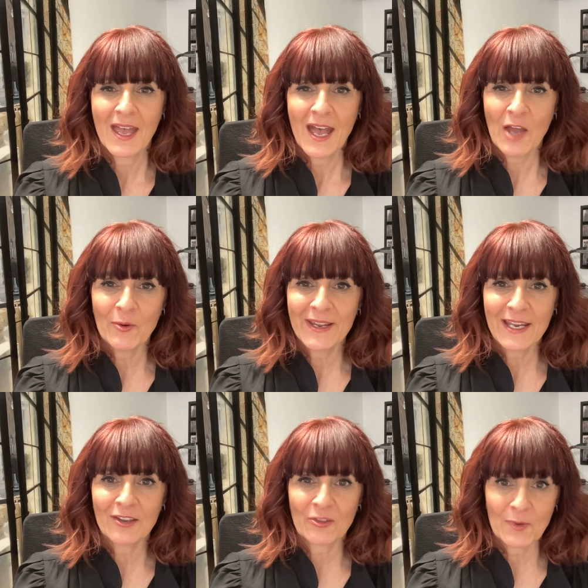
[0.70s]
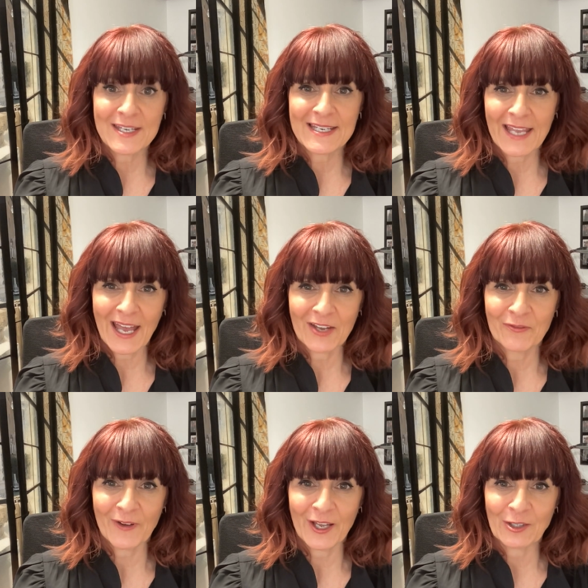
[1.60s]
How do I get a 3D CAD
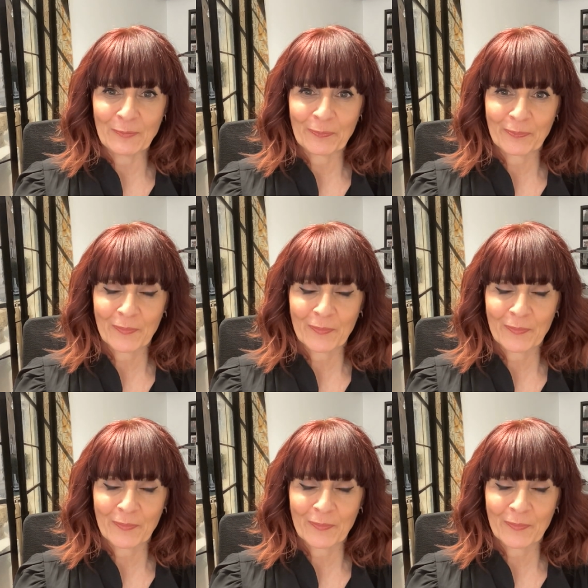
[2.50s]
file?